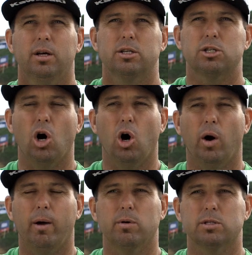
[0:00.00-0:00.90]
So
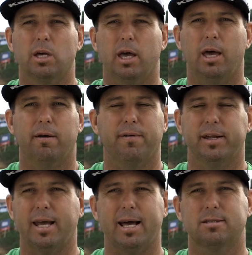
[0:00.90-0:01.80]
it was a
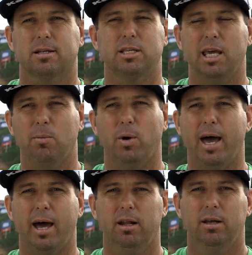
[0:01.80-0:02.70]
fantastic team we
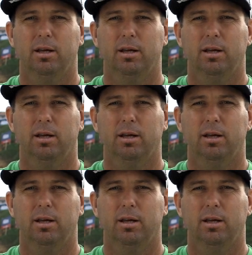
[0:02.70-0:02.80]
had,